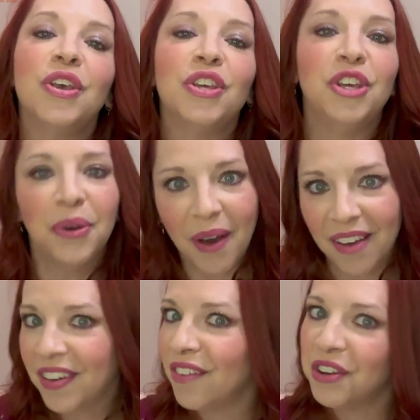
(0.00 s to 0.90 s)
You
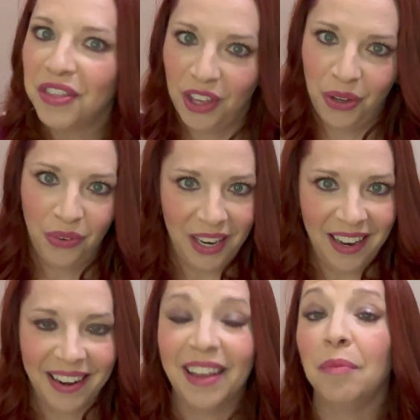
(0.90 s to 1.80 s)
have everything you
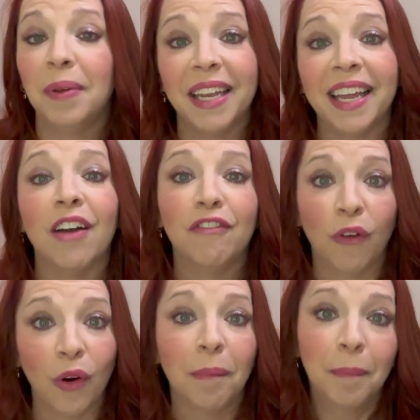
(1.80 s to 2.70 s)
need in PDF
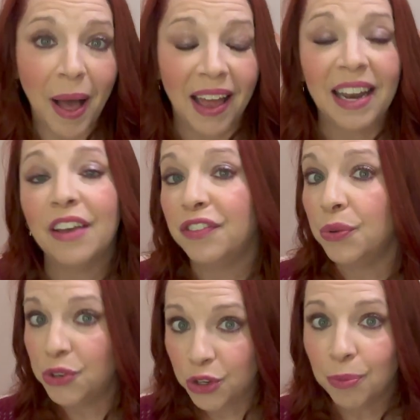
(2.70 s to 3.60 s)
form, but if you
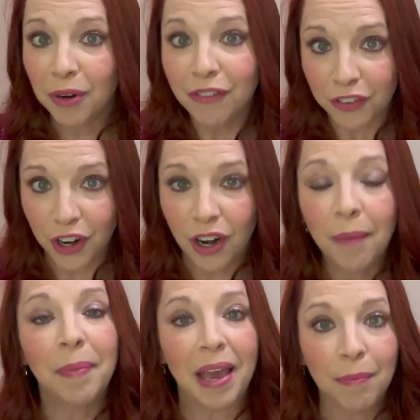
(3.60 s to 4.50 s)
do prefer
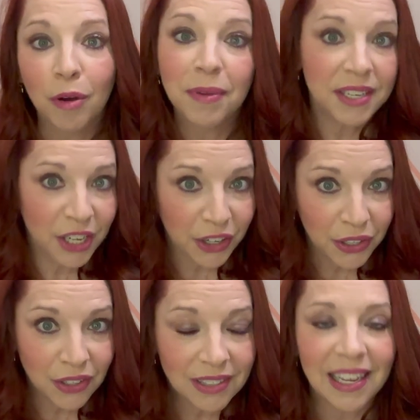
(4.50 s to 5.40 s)
paper
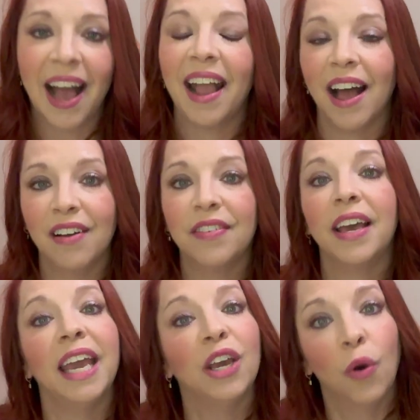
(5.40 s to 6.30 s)
materials, I have
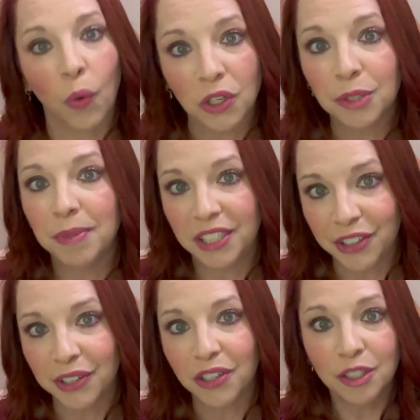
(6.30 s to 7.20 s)
a course
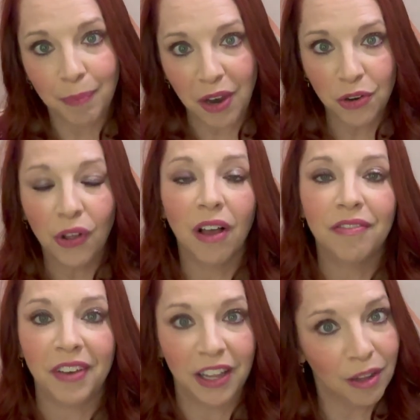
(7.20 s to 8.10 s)
materials bundle
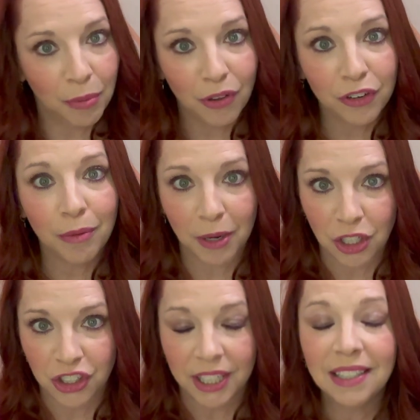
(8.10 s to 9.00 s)
available for
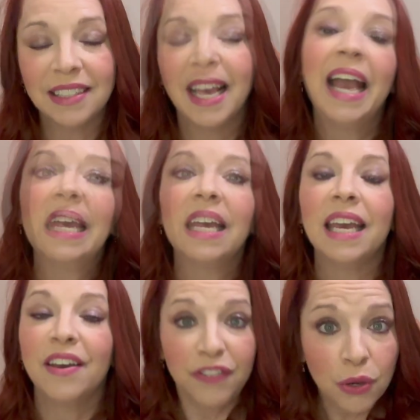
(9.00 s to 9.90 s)
purchase.
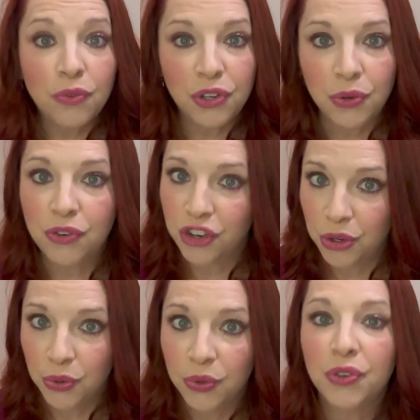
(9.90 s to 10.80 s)
If you do
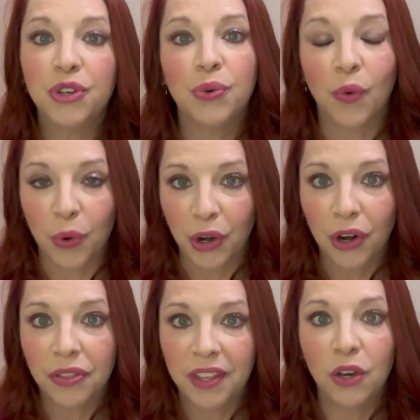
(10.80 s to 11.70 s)
choose to
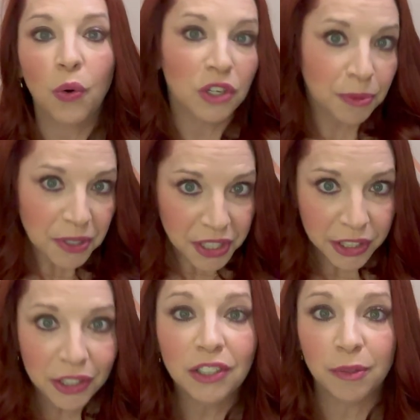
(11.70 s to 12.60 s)
order the course
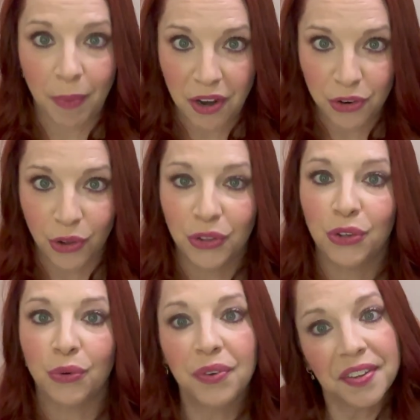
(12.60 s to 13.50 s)
materials bundle,
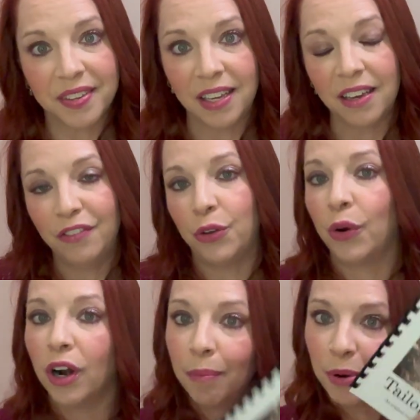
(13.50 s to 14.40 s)
you'll receive
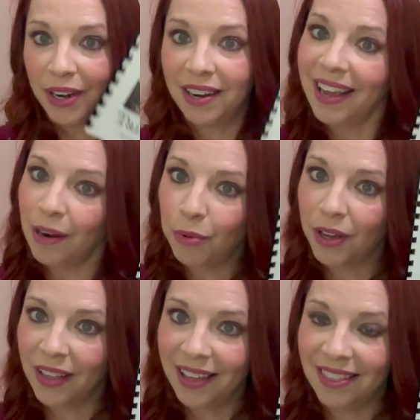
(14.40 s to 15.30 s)
your printed handbook
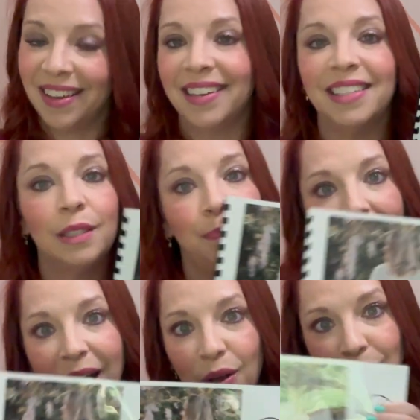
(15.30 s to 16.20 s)
like this,
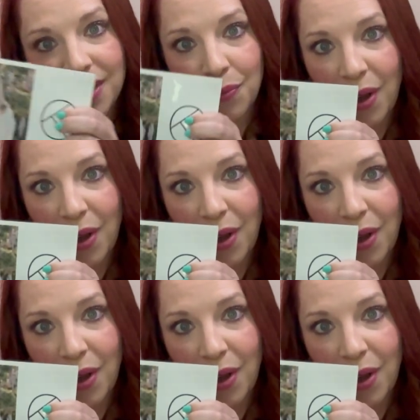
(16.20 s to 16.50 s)
bound and